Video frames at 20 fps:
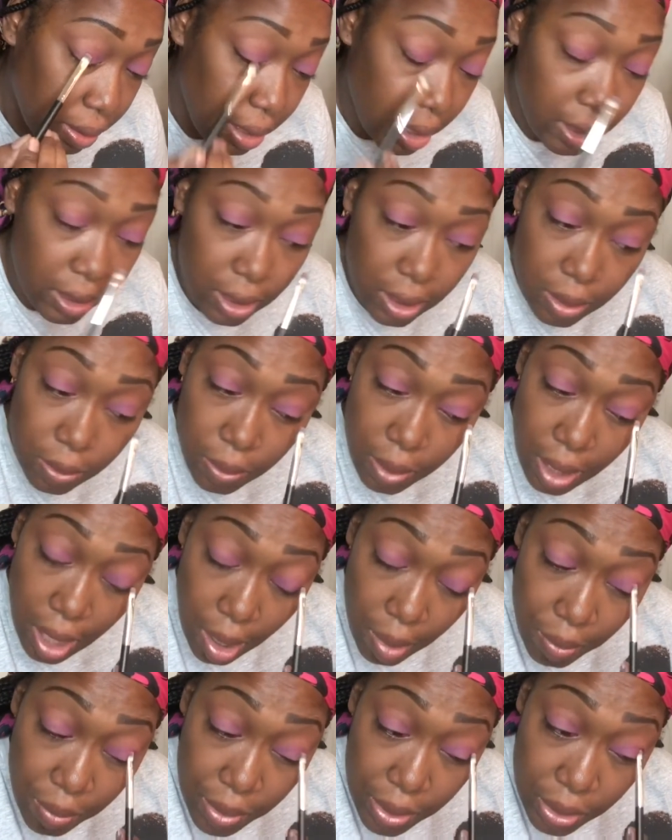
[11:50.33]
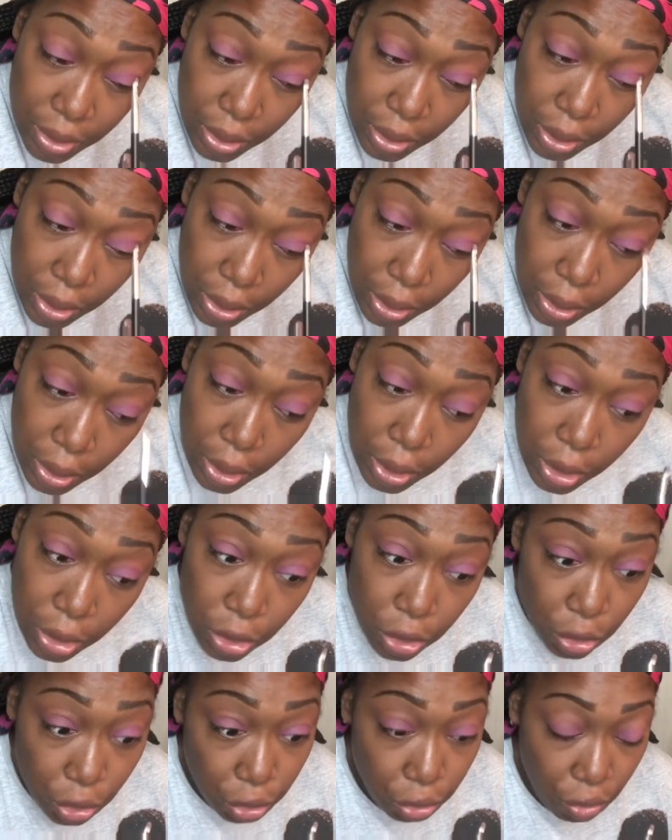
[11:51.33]
that's just what I've been
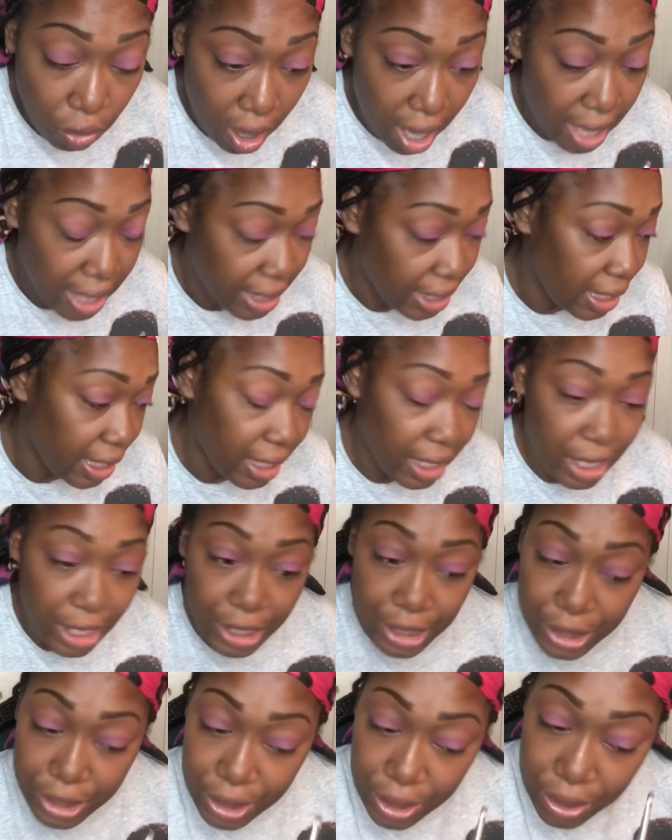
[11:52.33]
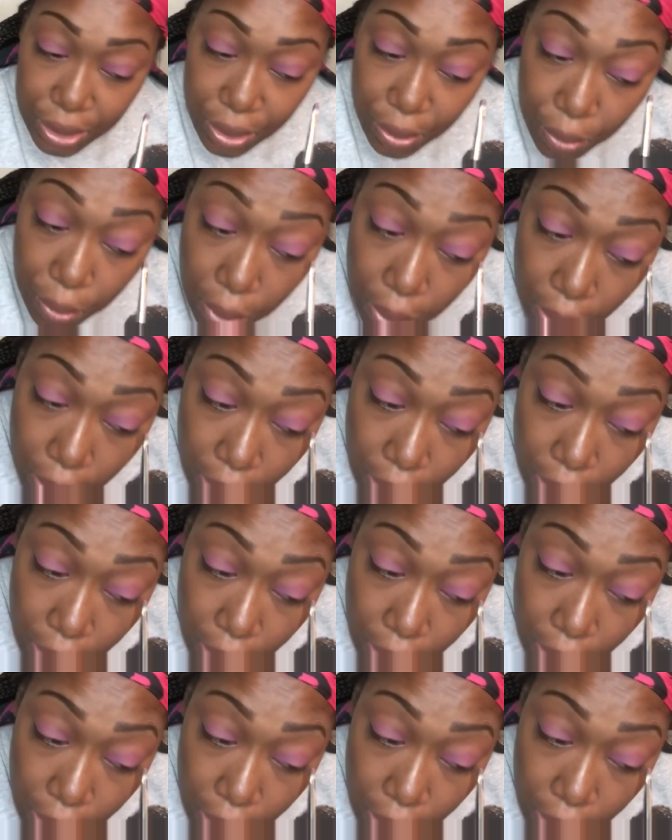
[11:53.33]
trying to do.